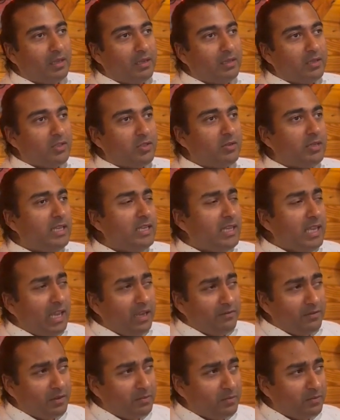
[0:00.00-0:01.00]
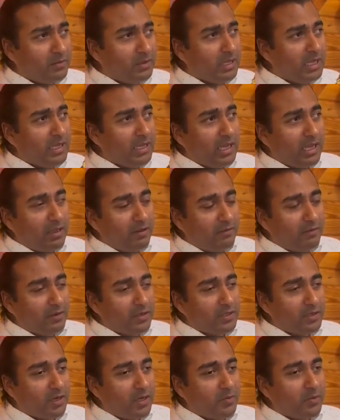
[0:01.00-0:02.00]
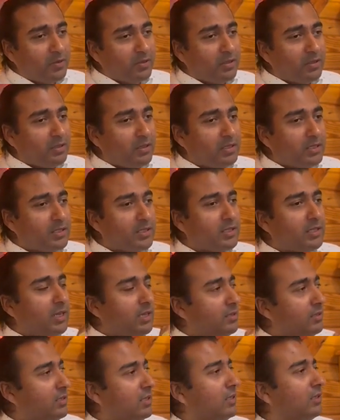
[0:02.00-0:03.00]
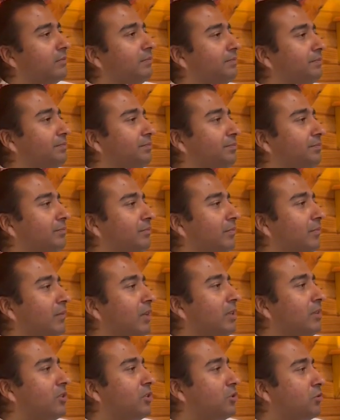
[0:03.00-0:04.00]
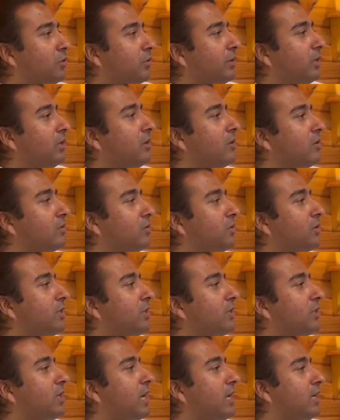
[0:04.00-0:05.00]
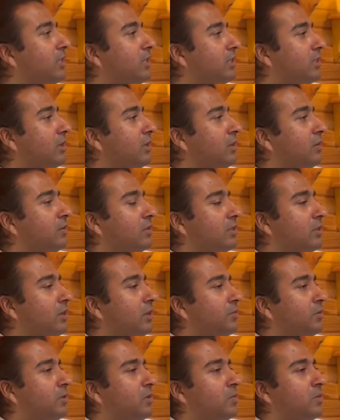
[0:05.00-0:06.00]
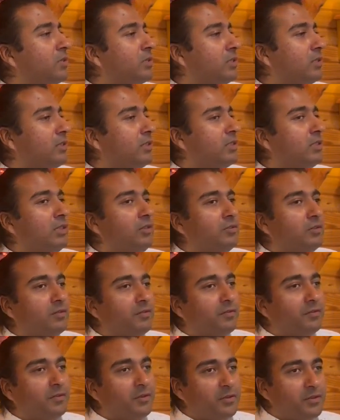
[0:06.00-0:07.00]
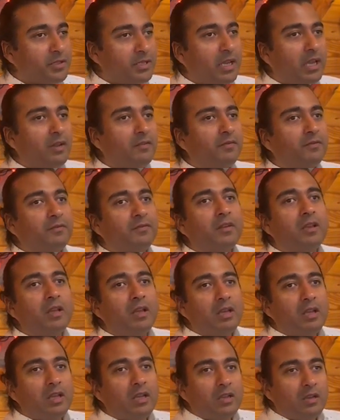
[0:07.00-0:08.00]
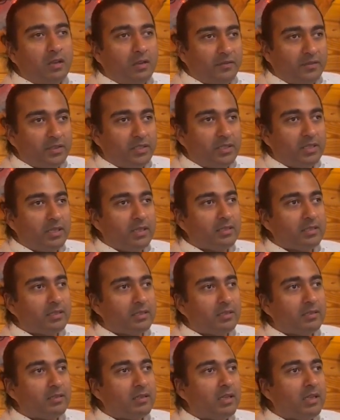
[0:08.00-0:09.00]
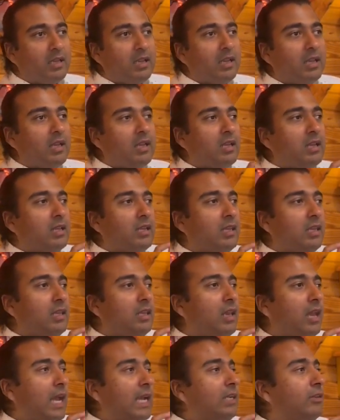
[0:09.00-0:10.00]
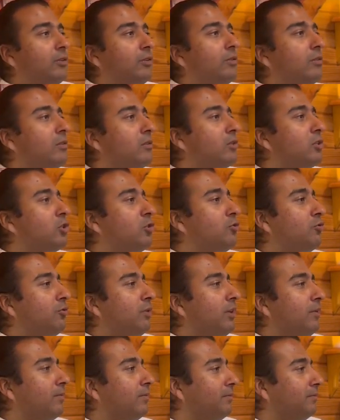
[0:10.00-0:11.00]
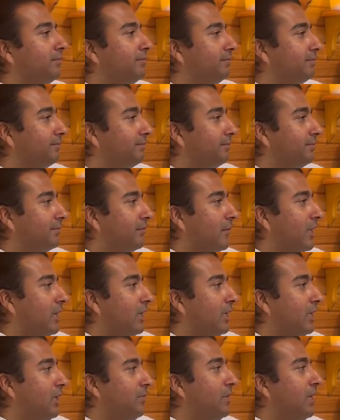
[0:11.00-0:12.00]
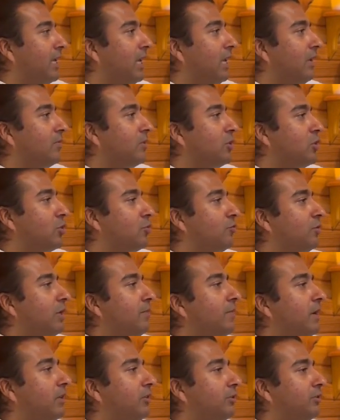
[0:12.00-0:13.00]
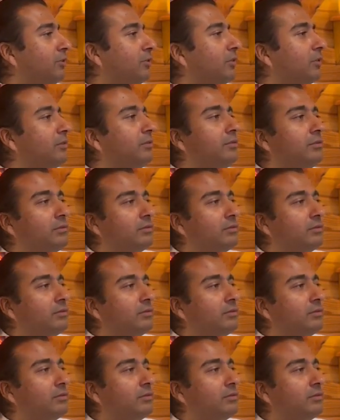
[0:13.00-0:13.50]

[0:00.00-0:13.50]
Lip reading: So he gave Sariputta this stanza. And the story goes is, as Sariputta was listening to the first half of the stanza, he entered the stream. He became a stream enterer